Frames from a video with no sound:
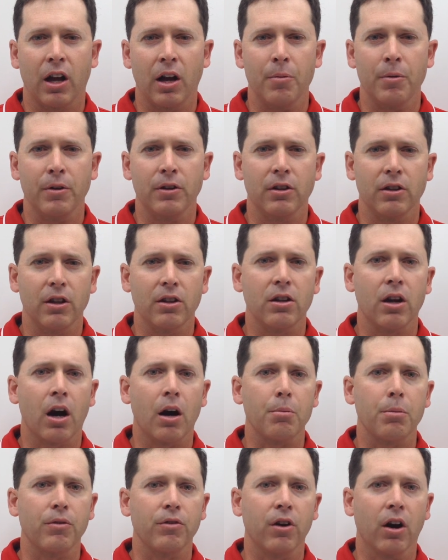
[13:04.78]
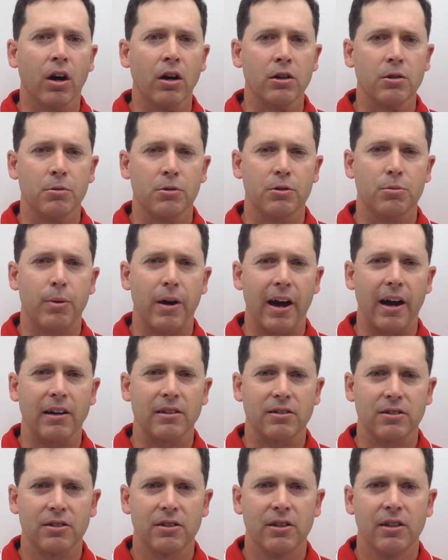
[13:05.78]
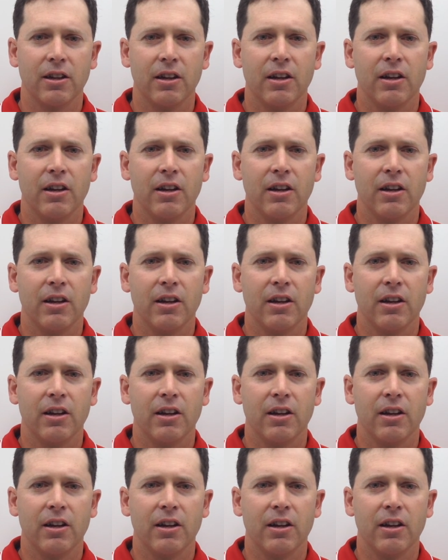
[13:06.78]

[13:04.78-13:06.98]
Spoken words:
climbing to the top of Guardsman's Pass.